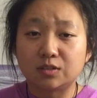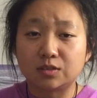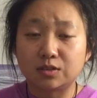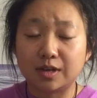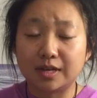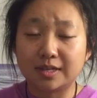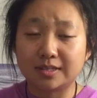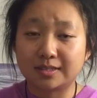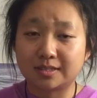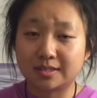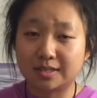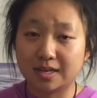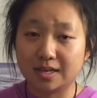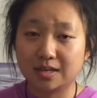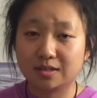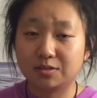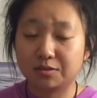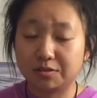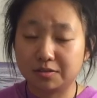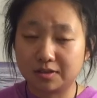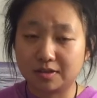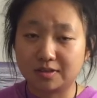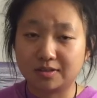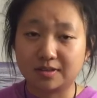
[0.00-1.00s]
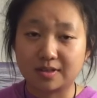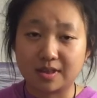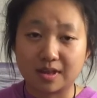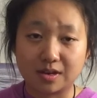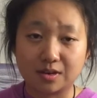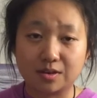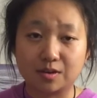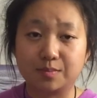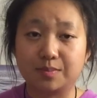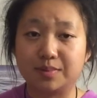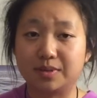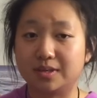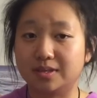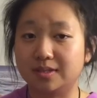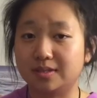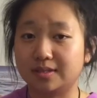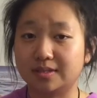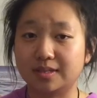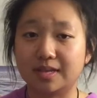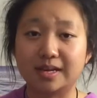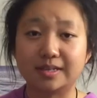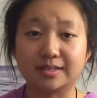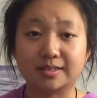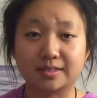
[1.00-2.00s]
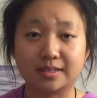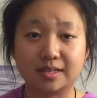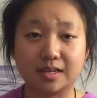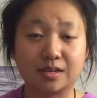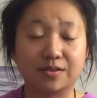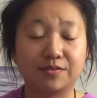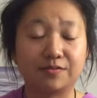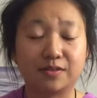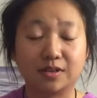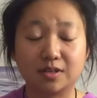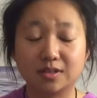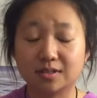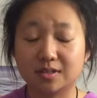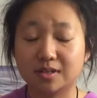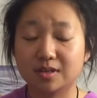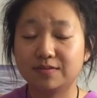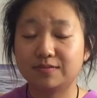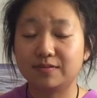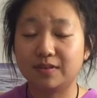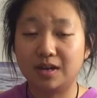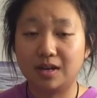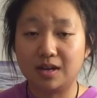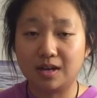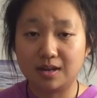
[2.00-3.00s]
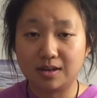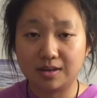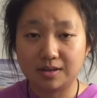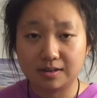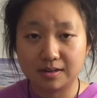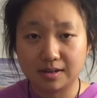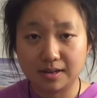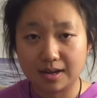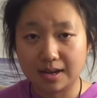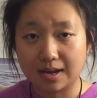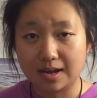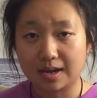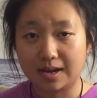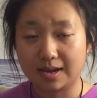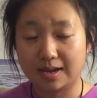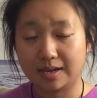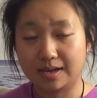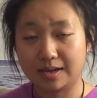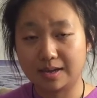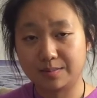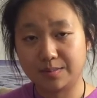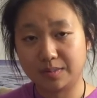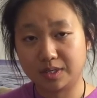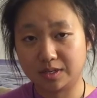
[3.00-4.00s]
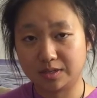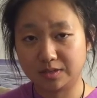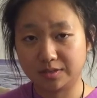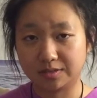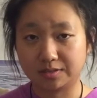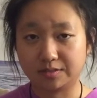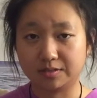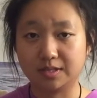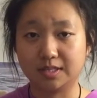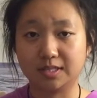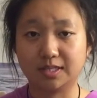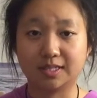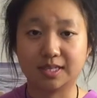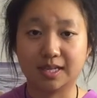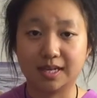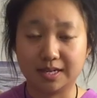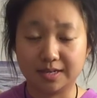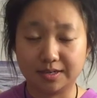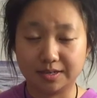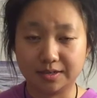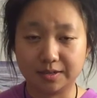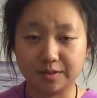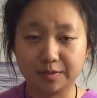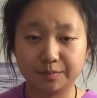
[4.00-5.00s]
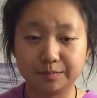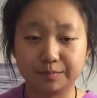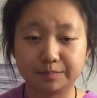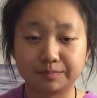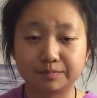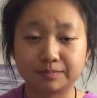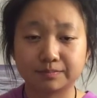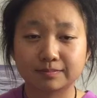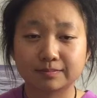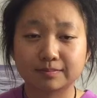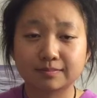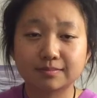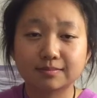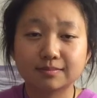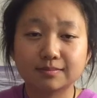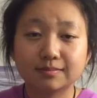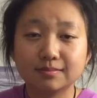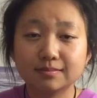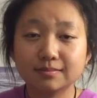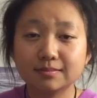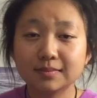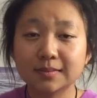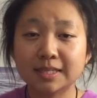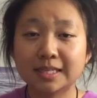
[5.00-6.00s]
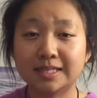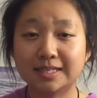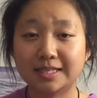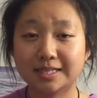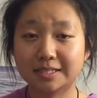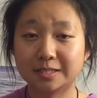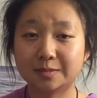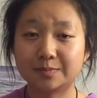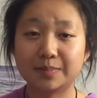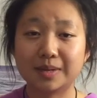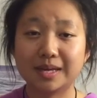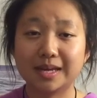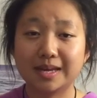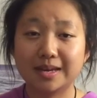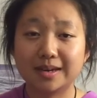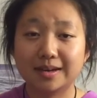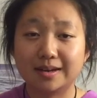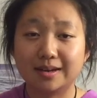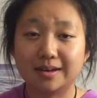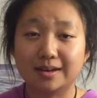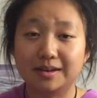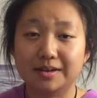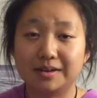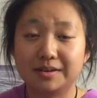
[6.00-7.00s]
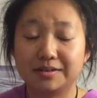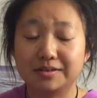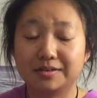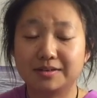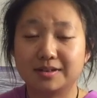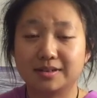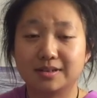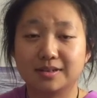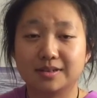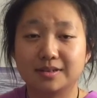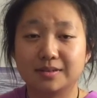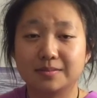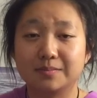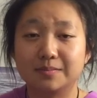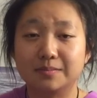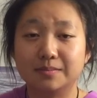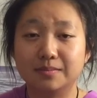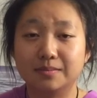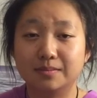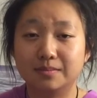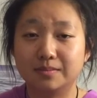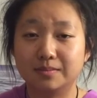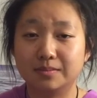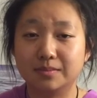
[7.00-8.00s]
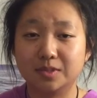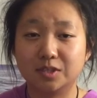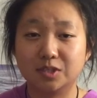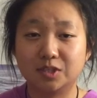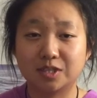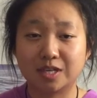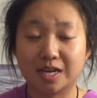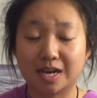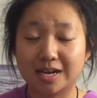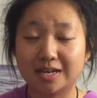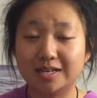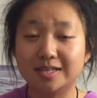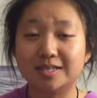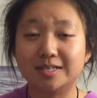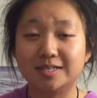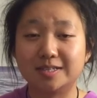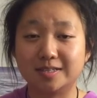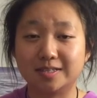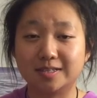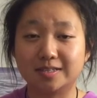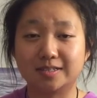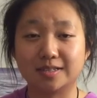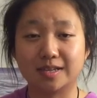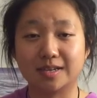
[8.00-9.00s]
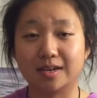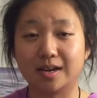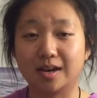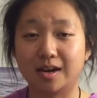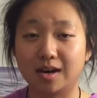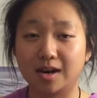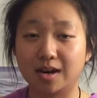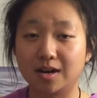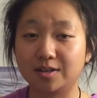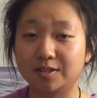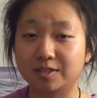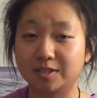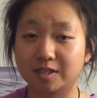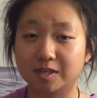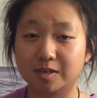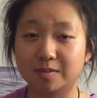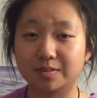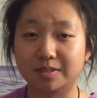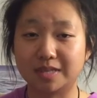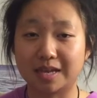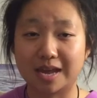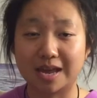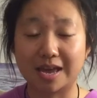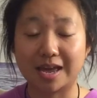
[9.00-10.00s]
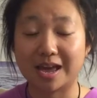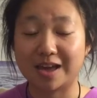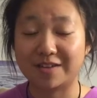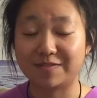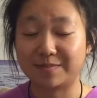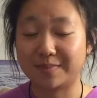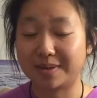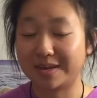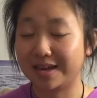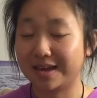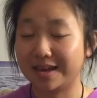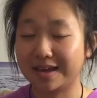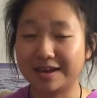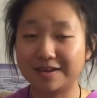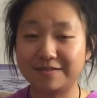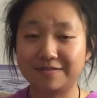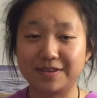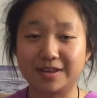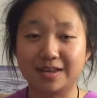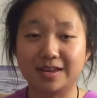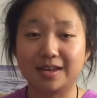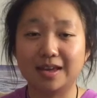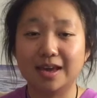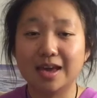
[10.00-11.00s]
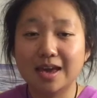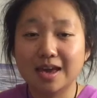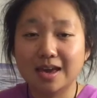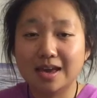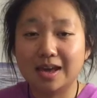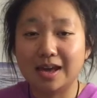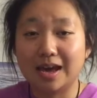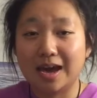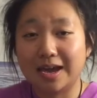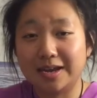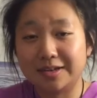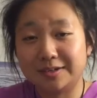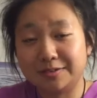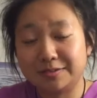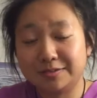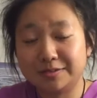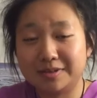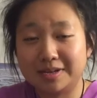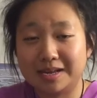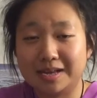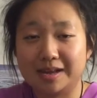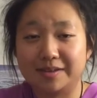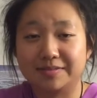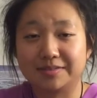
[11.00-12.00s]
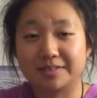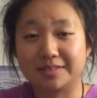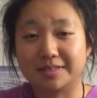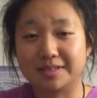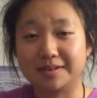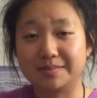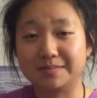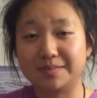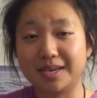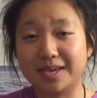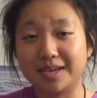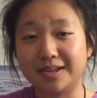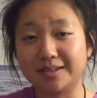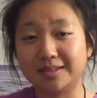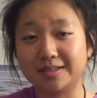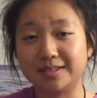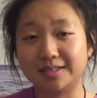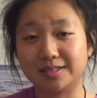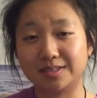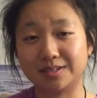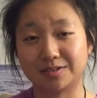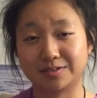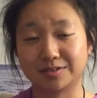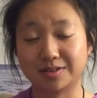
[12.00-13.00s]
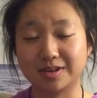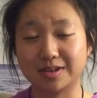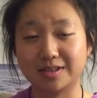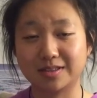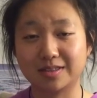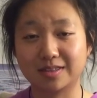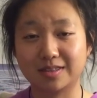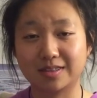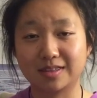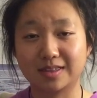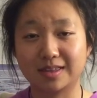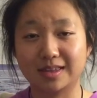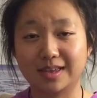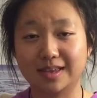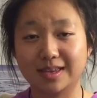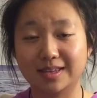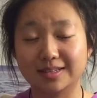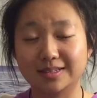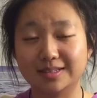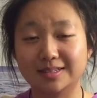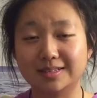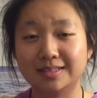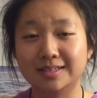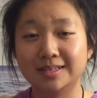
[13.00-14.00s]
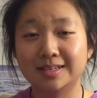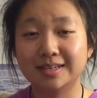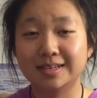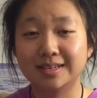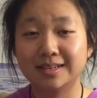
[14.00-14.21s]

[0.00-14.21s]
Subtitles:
So I said to the therapist, I said, first of all, I am not suicidal. Despite all the challenges and hardships I have been having, I do have some inner strength and